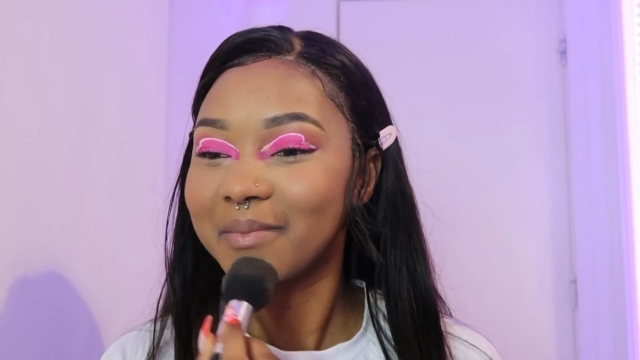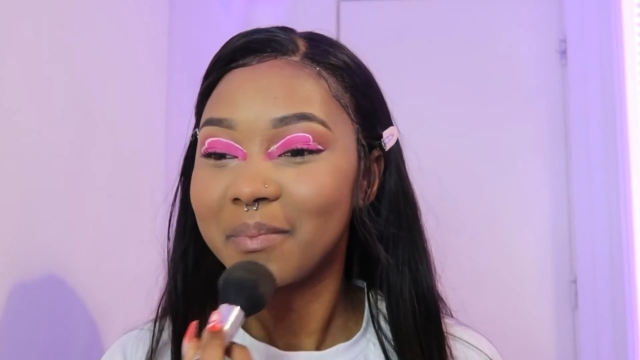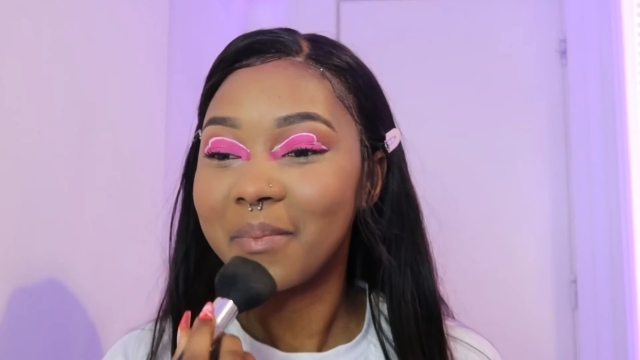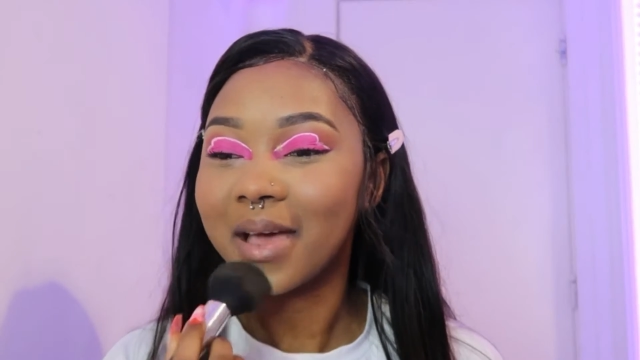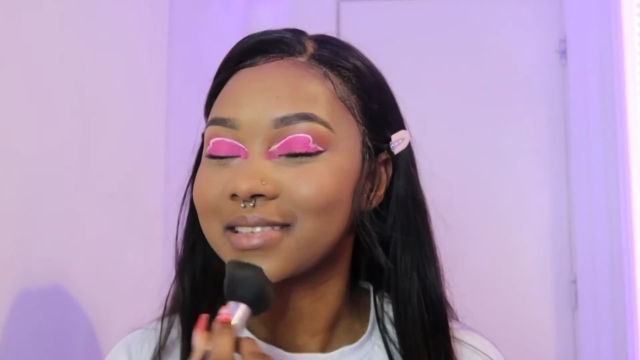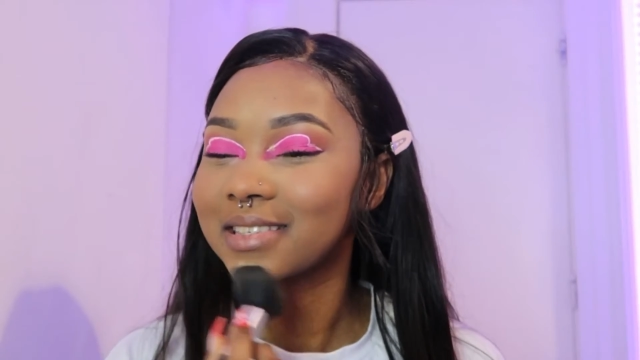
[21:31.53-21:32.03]

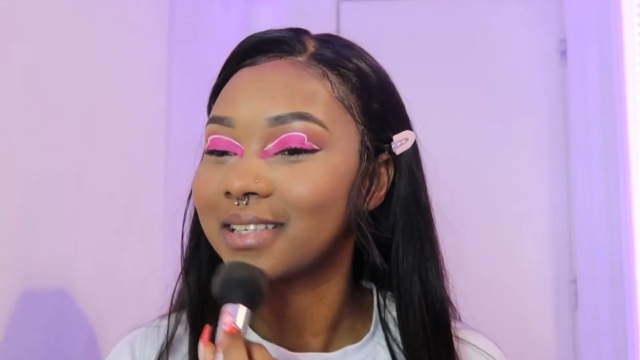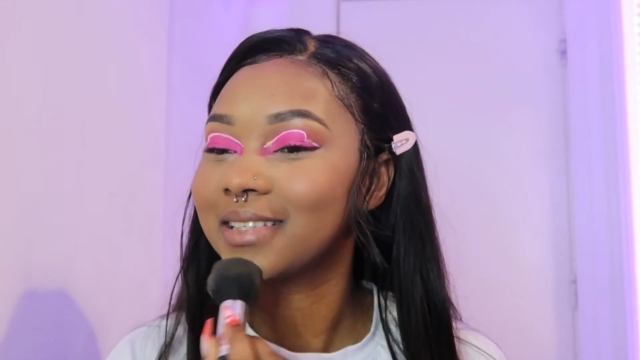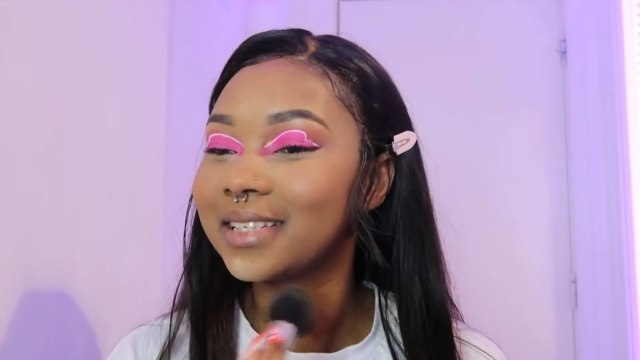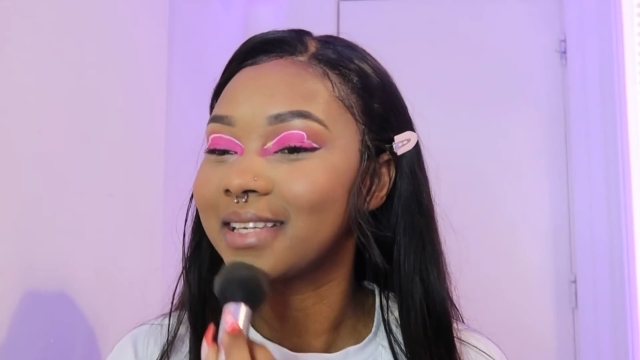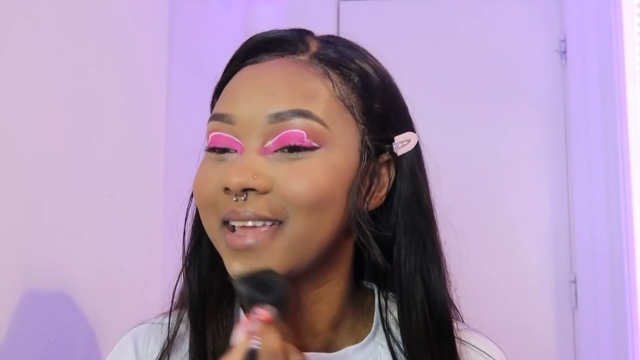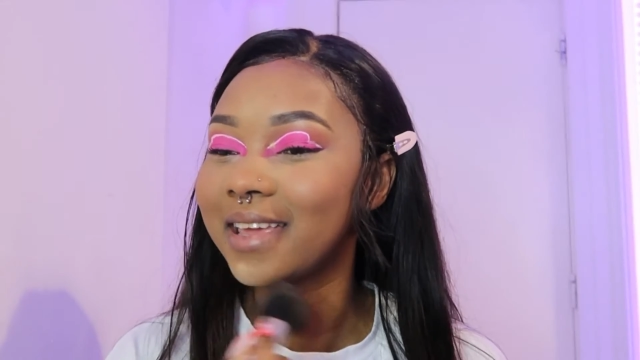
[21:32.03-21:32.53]

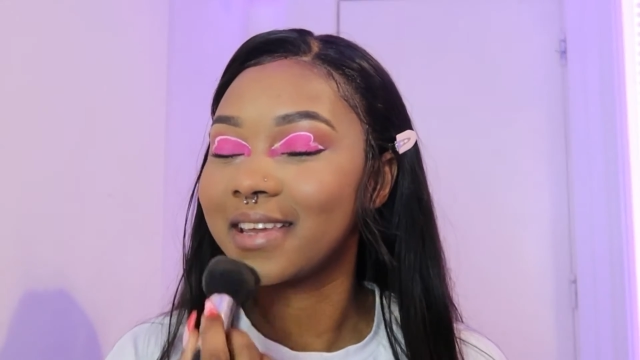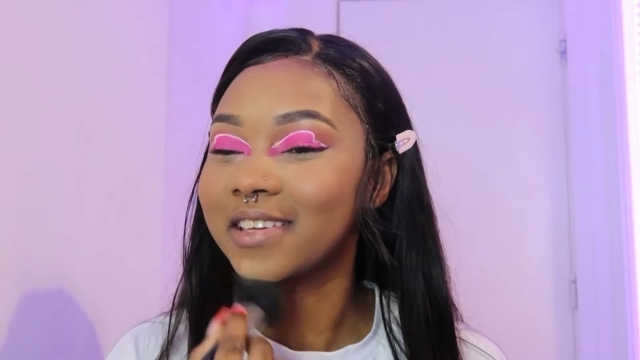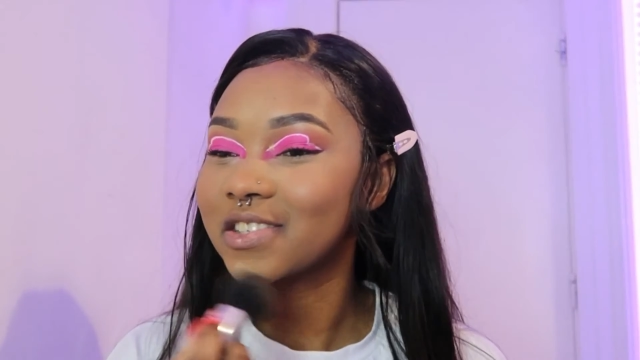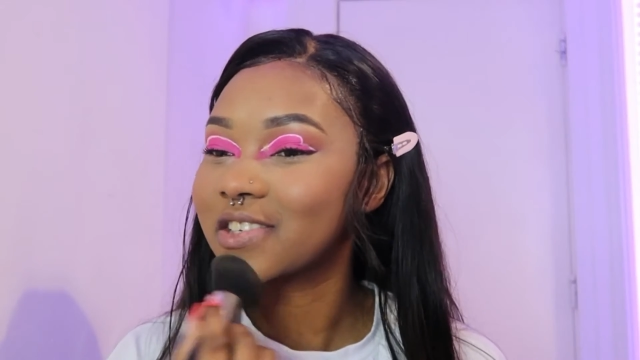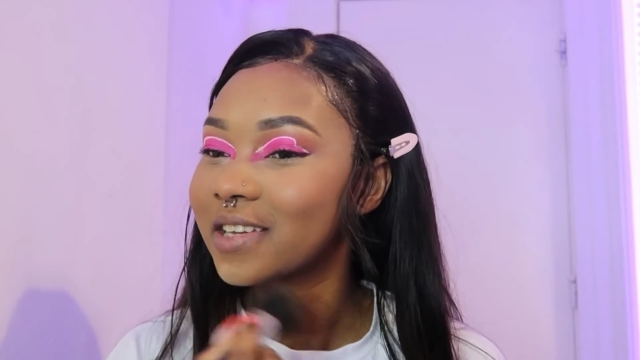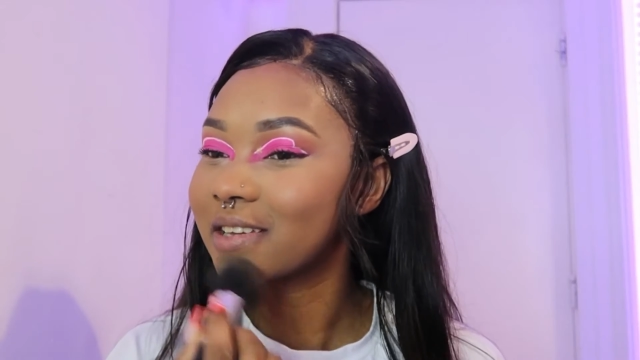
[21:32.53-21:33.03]
masculine
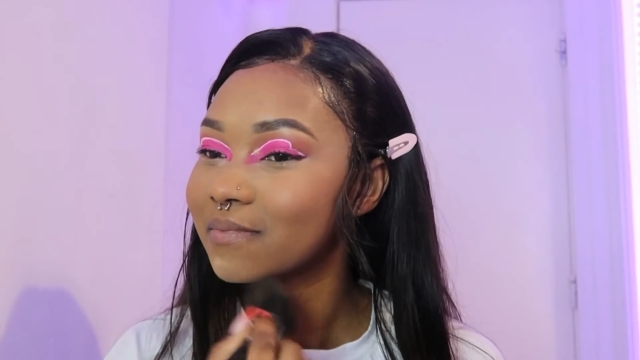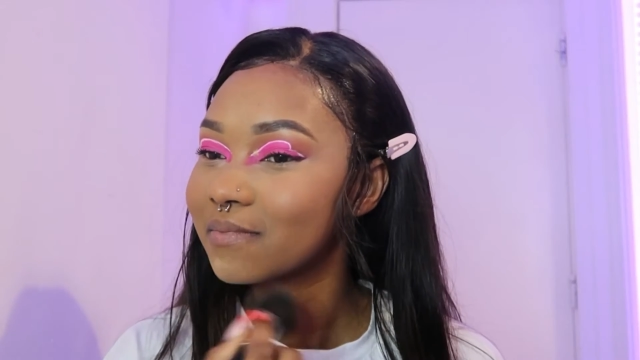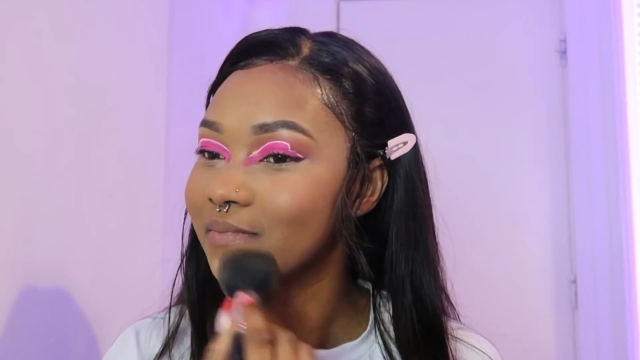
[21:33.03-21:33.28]
energy.